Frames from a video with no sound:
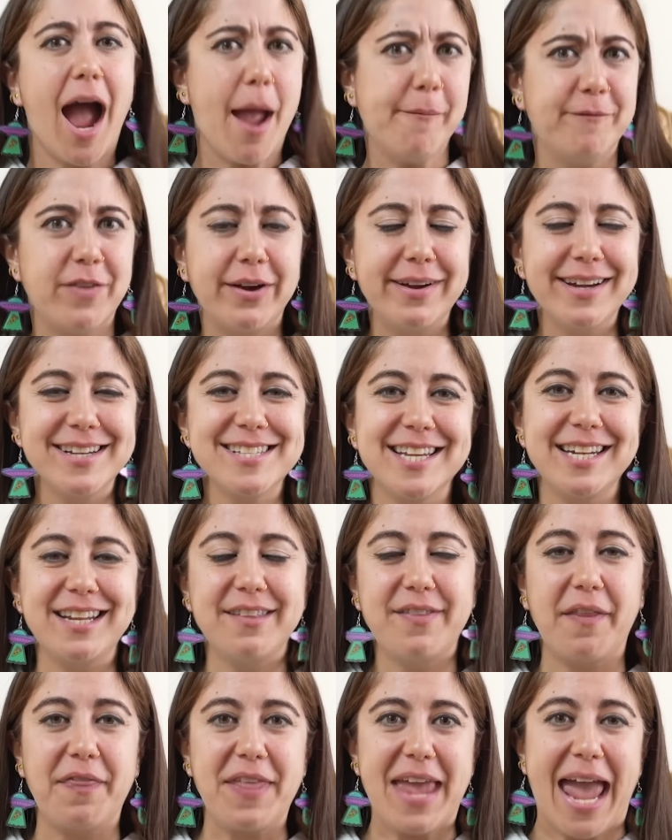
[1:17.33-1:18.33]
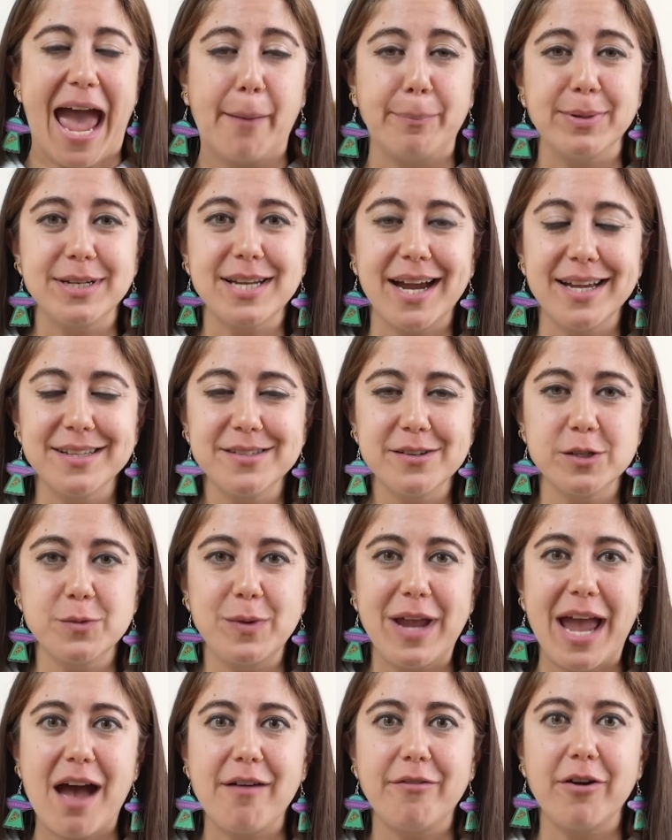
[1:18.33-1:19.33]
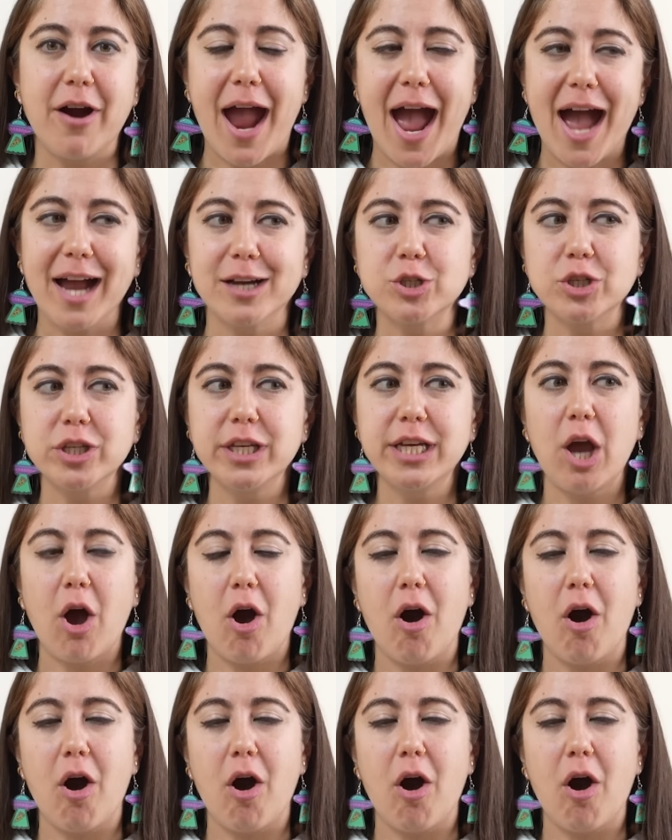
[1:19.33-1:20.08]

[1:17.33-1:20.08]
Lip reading: I'm very excited that the appetizers we have are actually